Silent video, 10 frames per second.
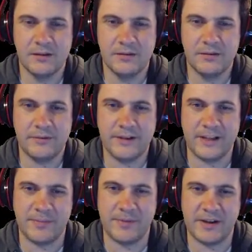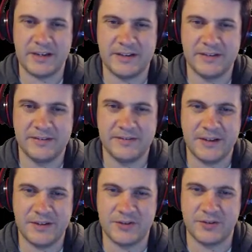Well, buddy,
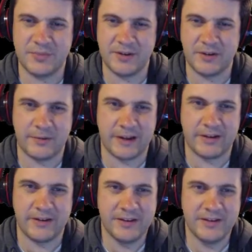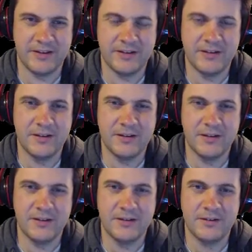it's sure been a while.
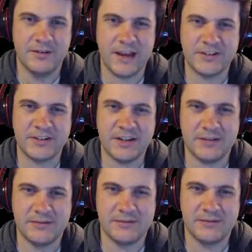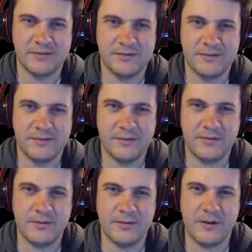Hasn't it? Who
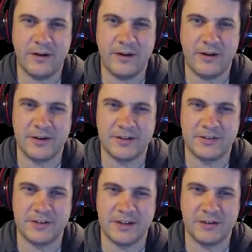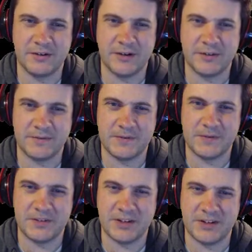knew how hard it is to get across a few
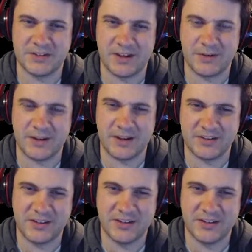cities nowadays?